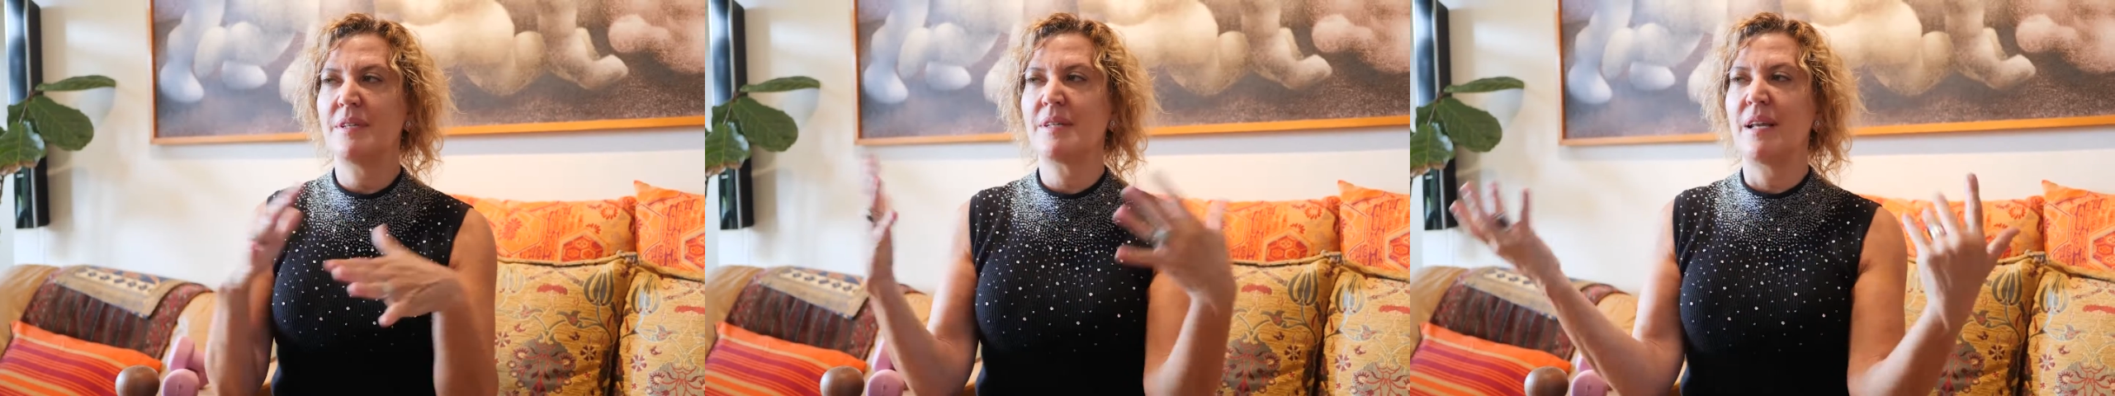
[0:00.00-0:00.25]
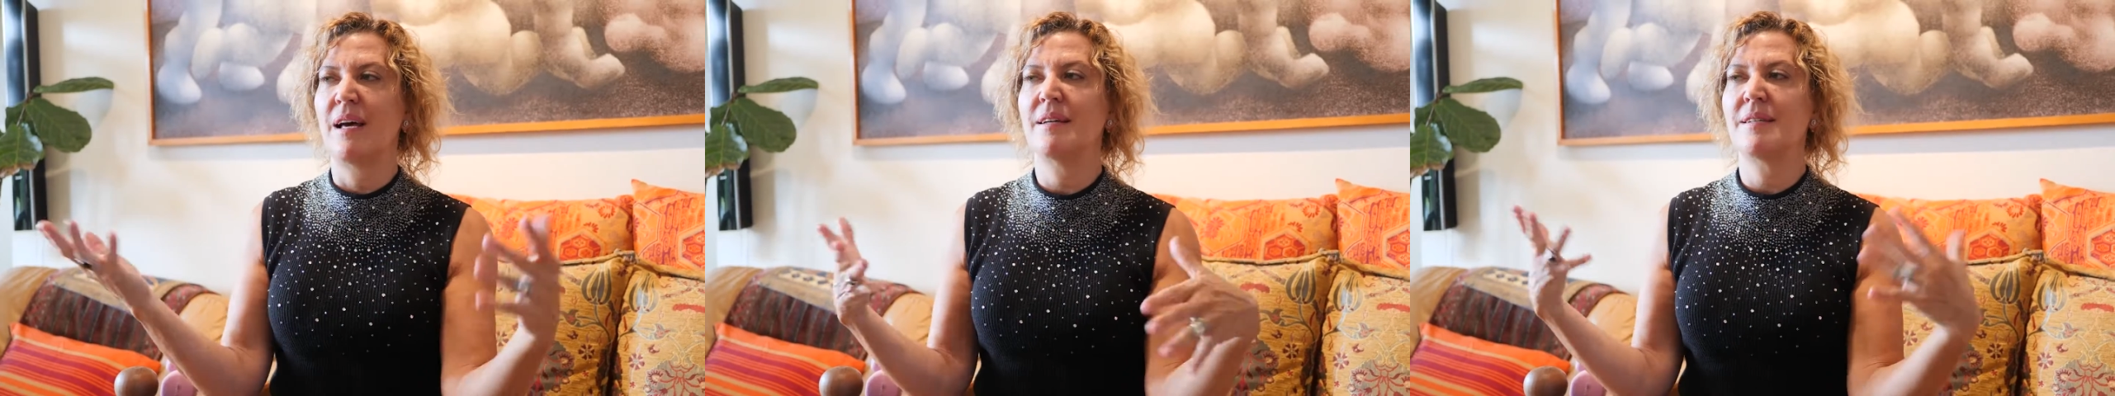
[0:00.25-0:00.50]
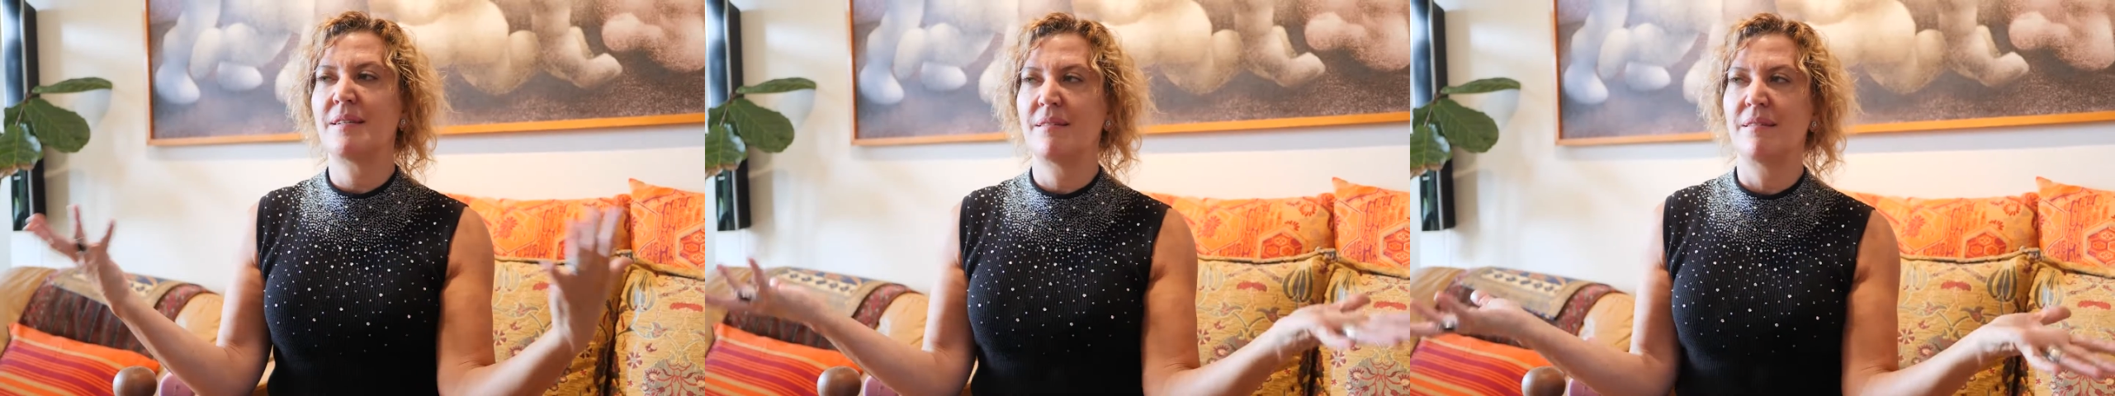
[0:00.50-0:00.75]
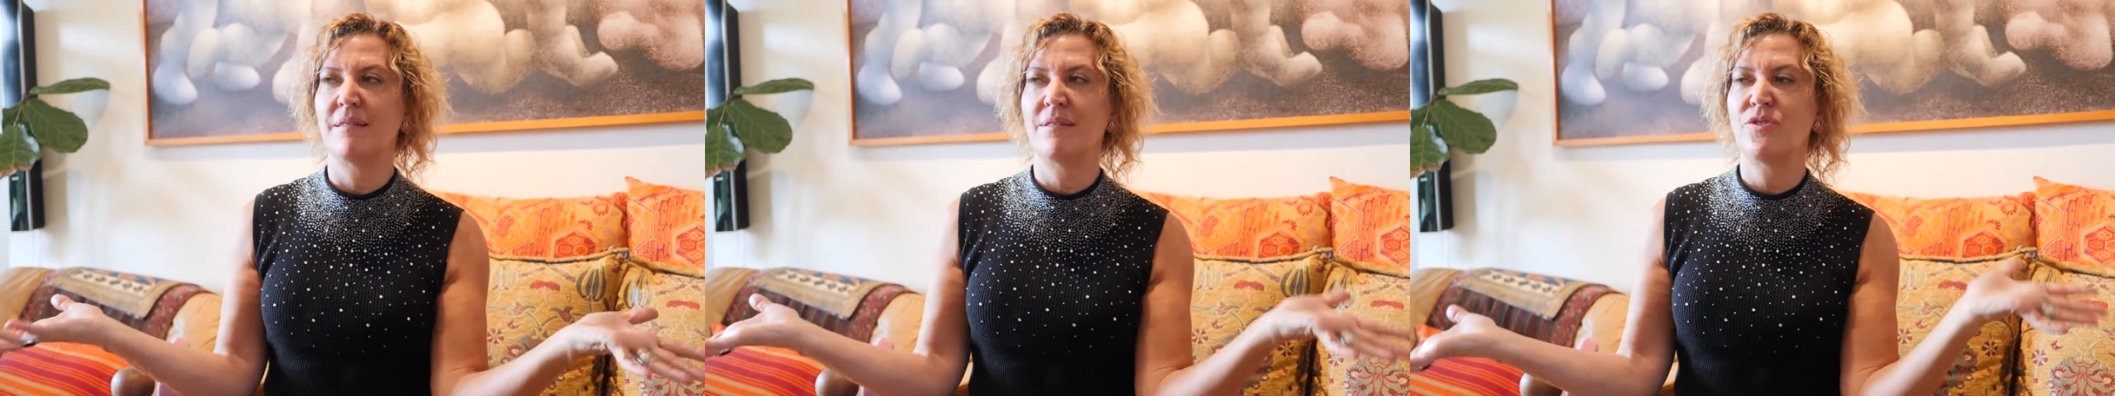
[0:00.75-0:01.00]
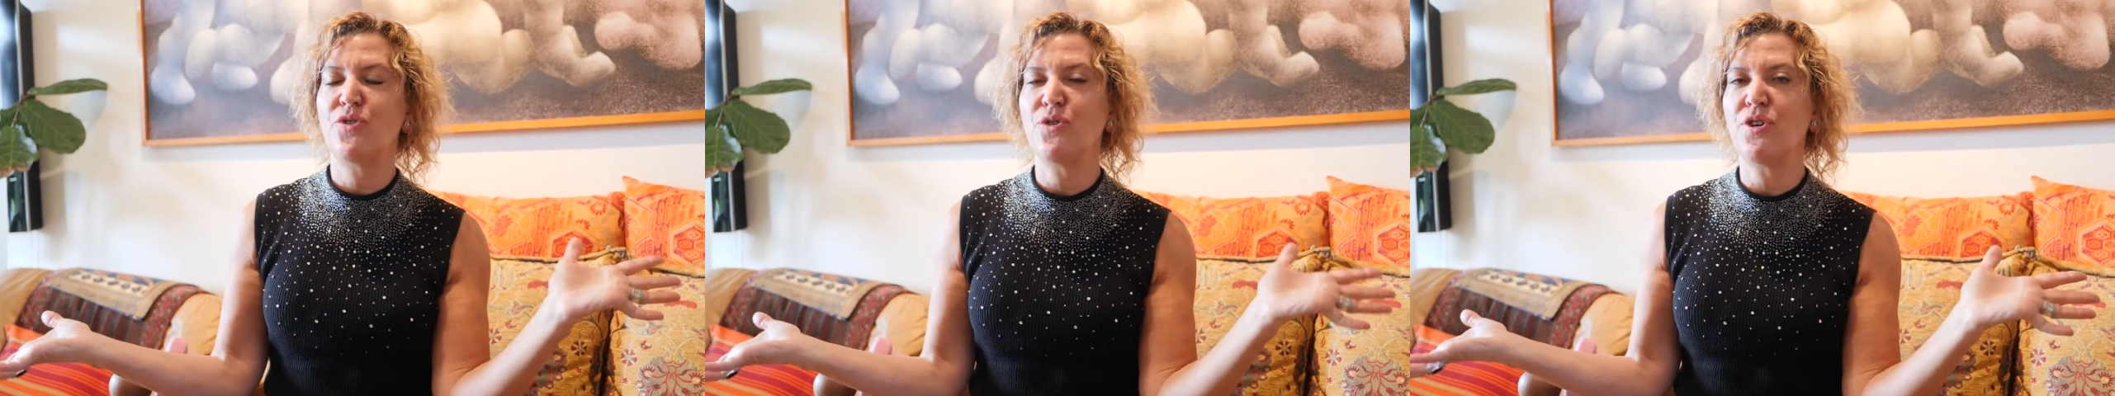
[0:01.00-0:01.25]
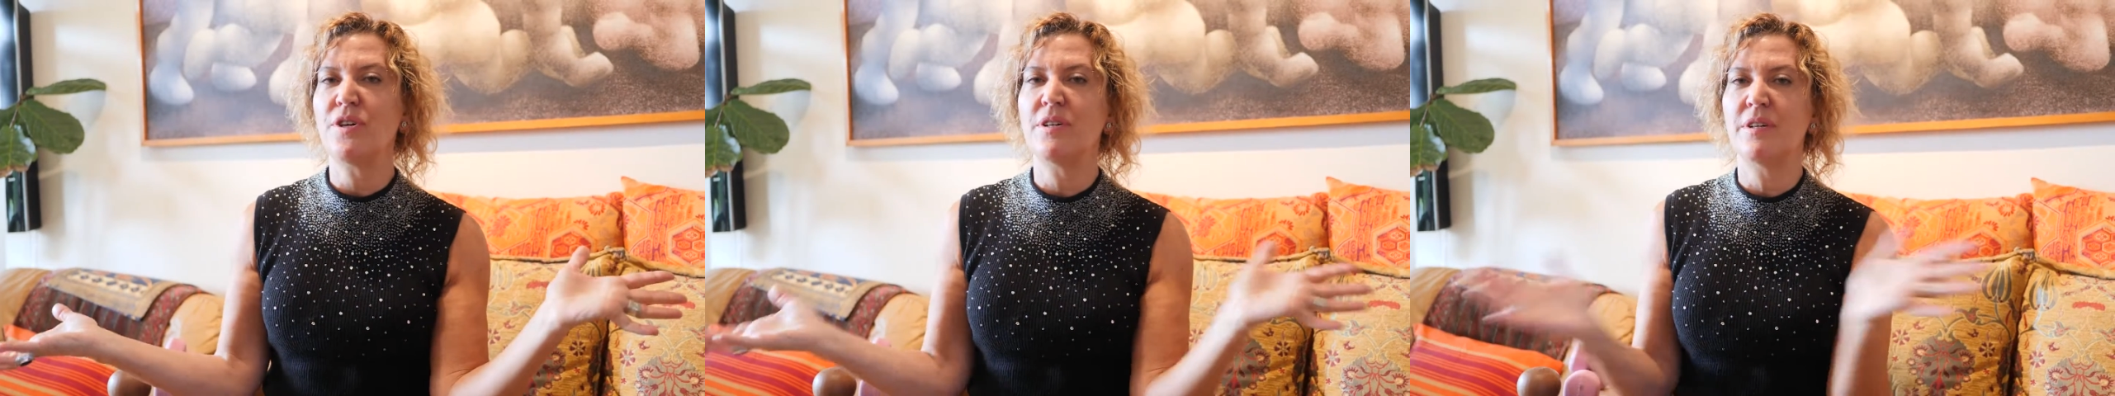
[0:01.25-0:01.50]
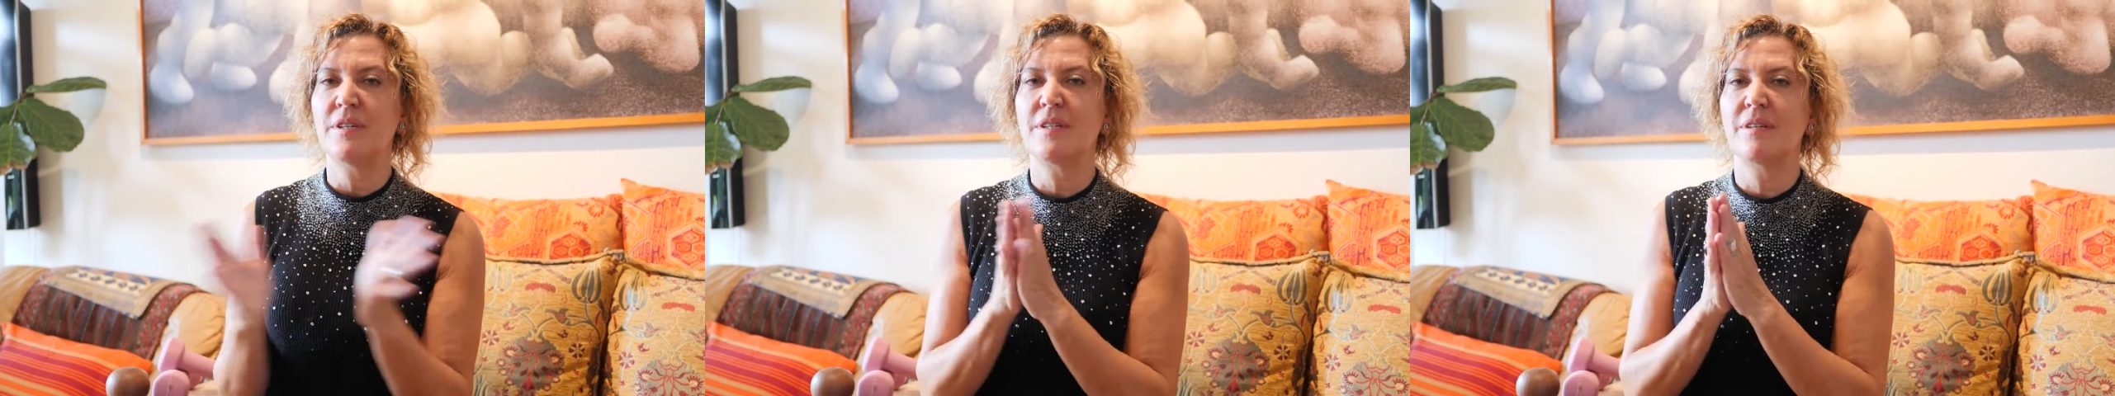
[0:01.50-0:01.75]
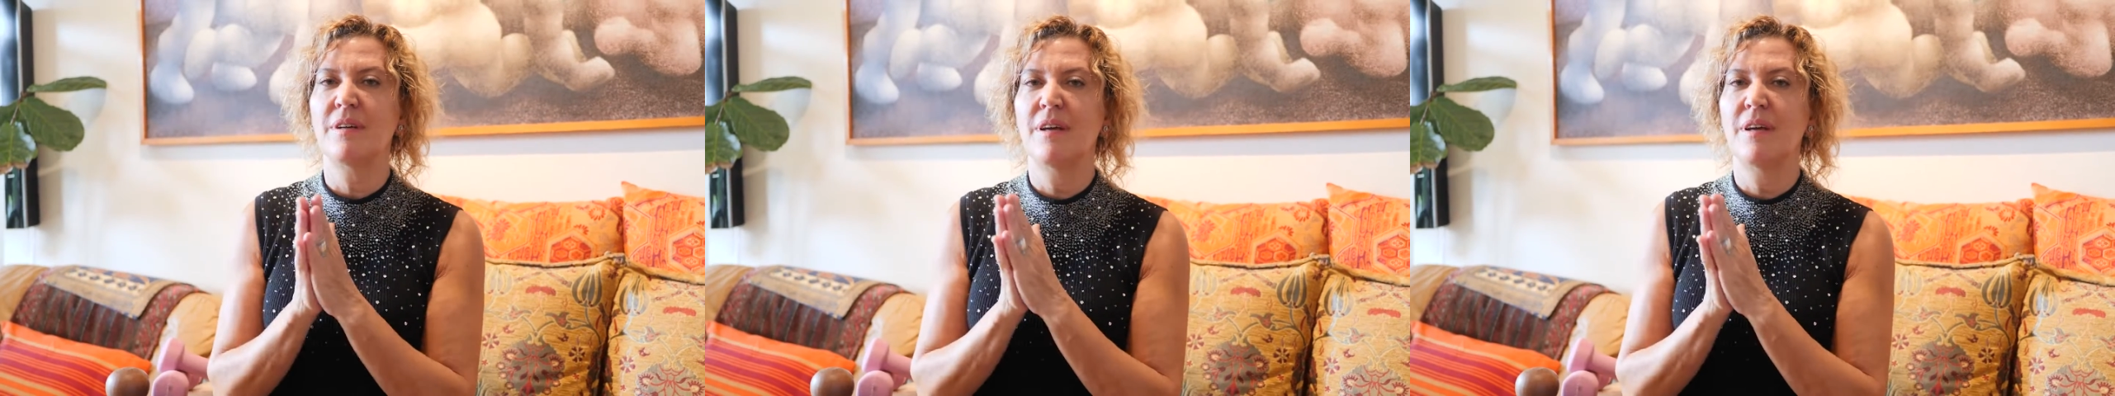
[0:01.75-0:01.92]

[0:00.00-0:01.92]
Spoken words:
This last 2 years,